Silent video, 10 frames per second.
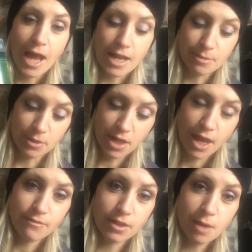And I'm gonna
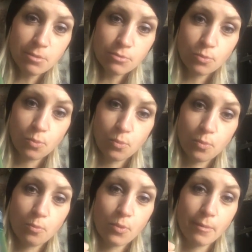have a couple
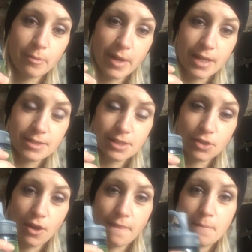rubber bands
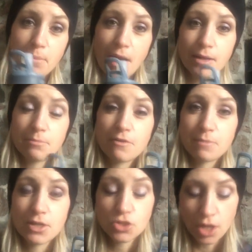here on the bottom
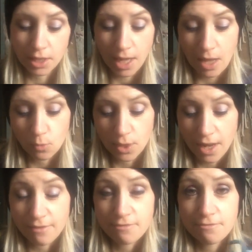of my jug. And when
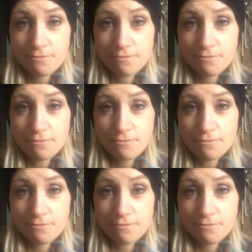I